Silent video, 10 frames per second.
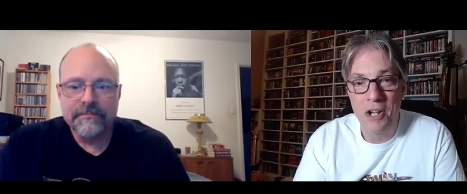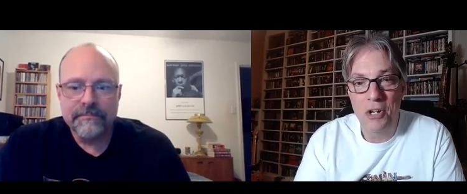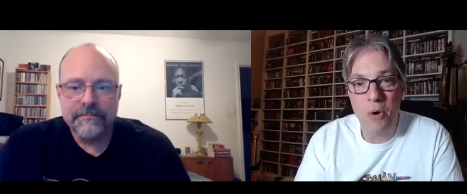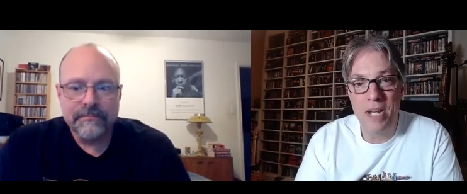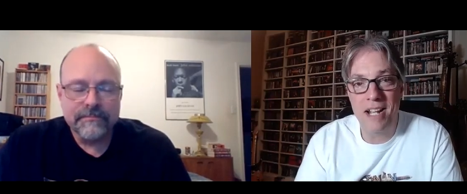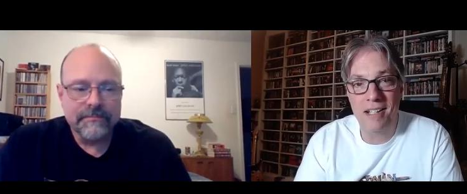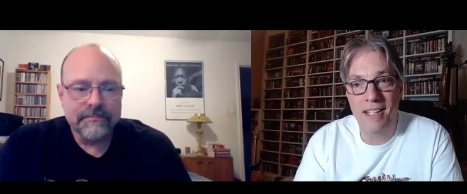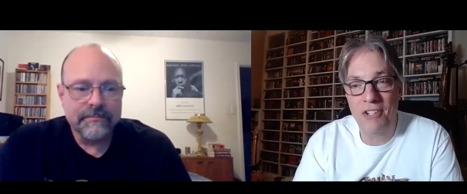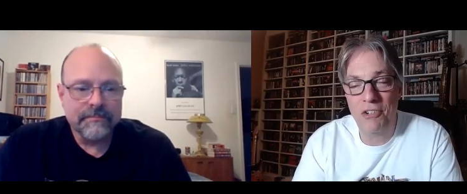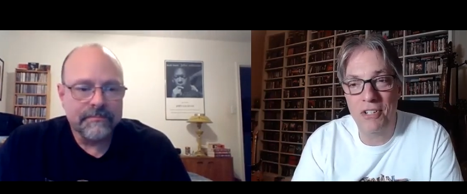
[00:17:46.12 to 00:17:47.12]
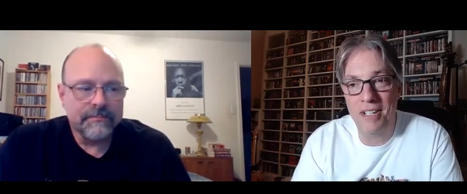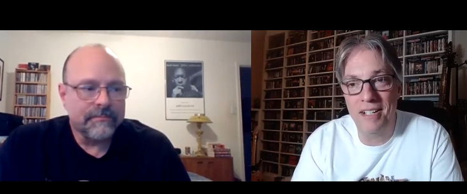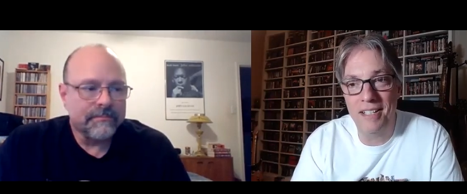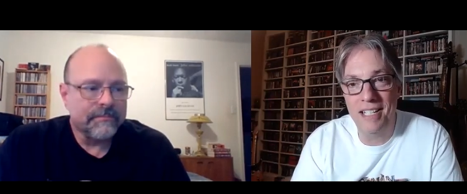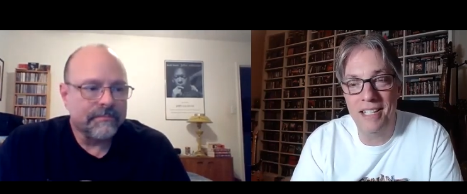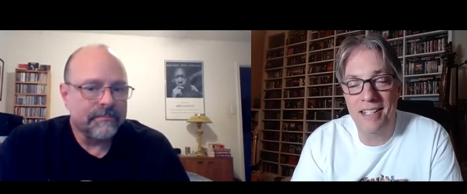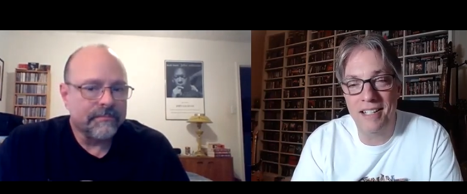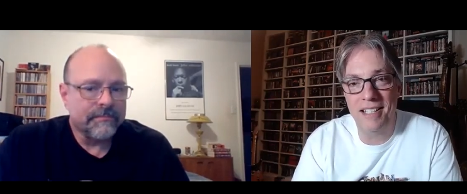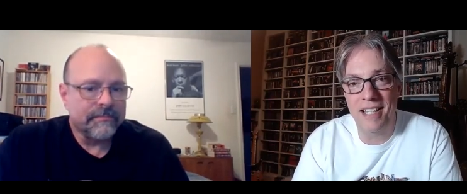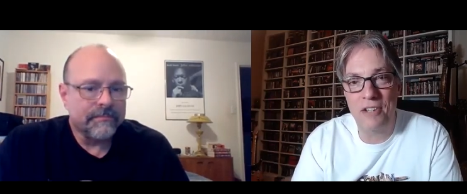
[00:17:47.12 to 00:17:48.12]
Speaker 1: Conan collection on these uh,
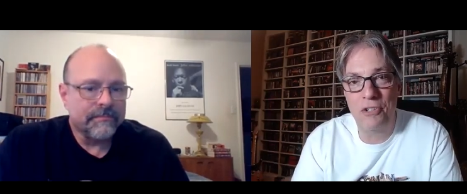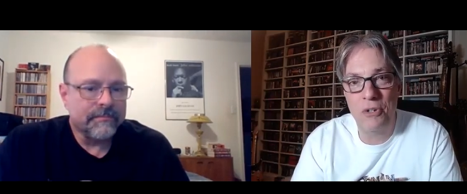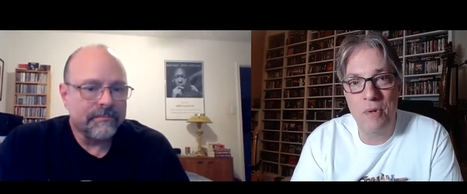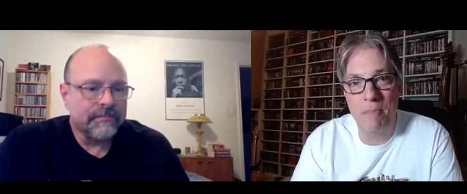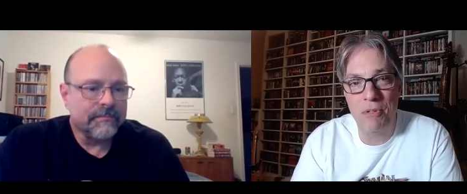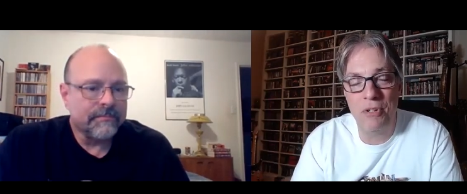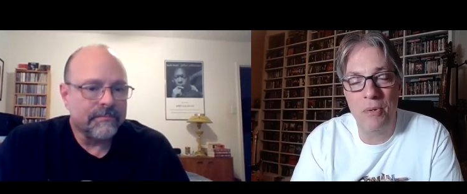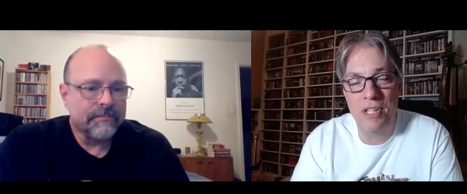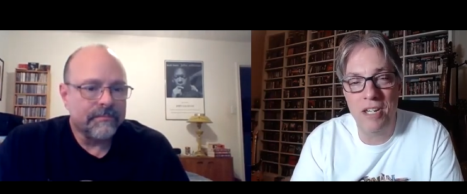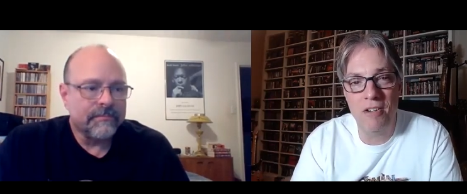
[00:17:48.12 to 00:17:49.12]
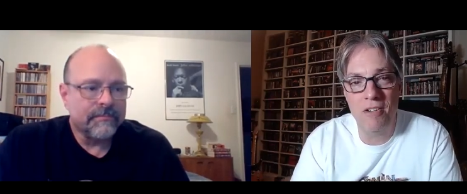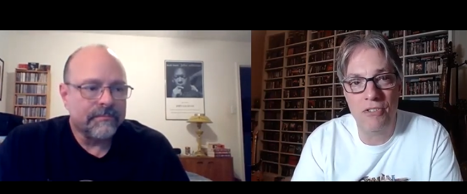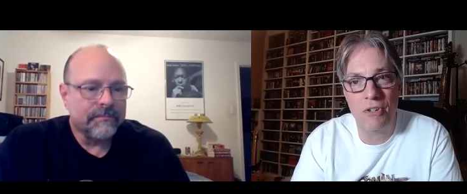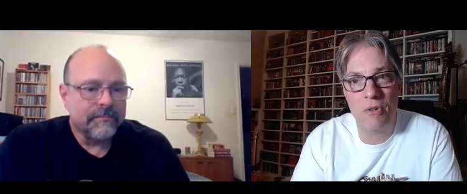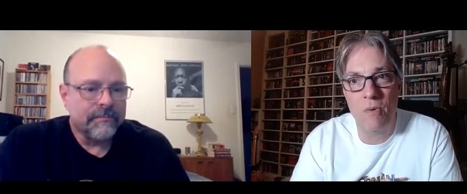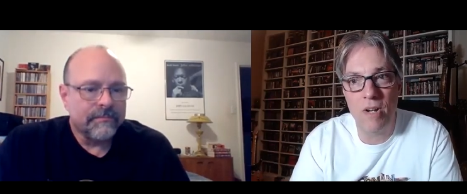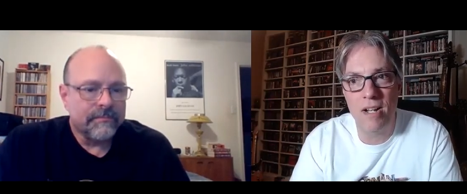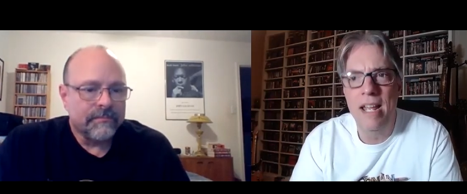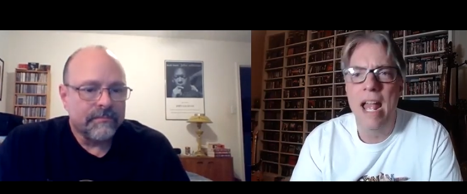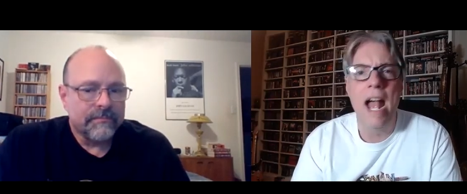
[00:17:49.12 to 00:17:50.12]
last two episodes here. So uh,
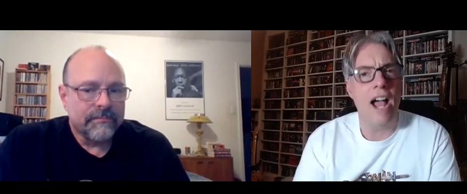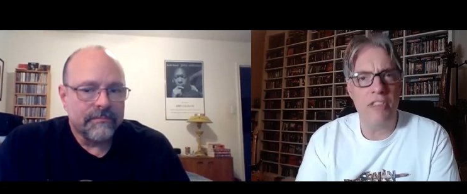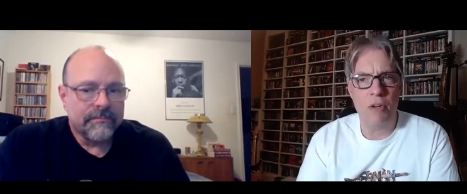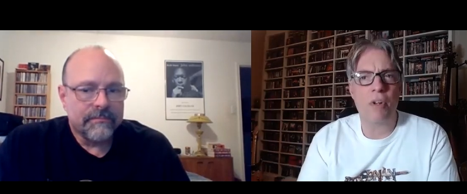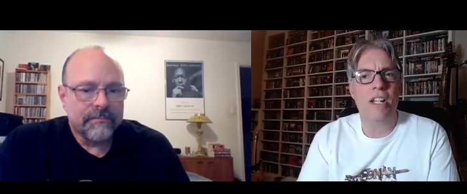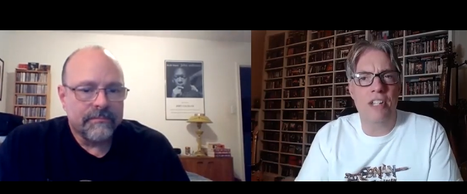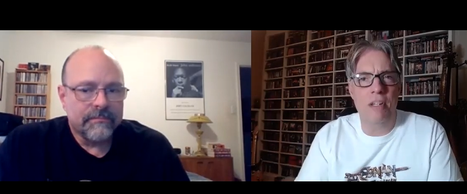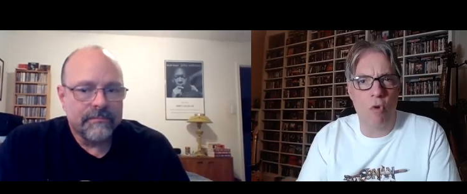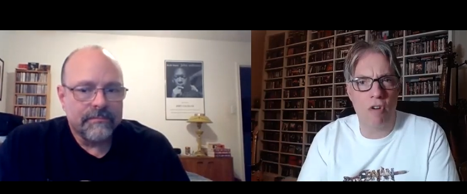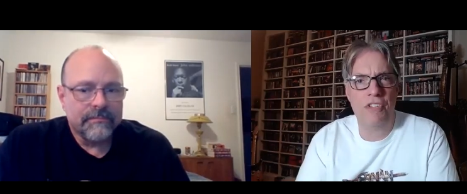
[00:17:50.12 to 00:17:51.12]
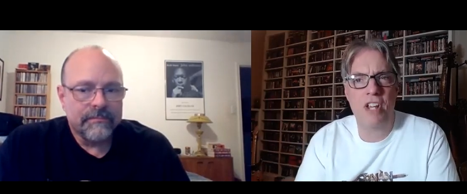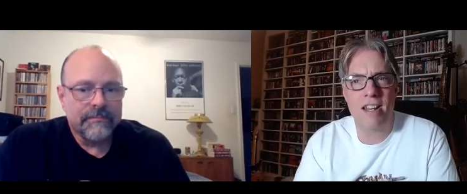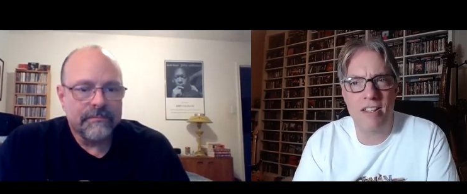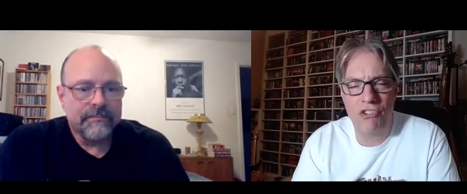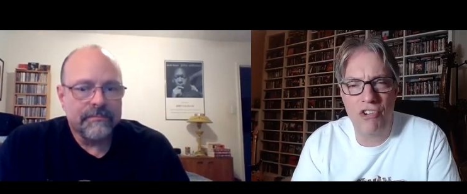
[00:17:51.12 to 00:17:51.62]
I think we're going to see more of Scott on the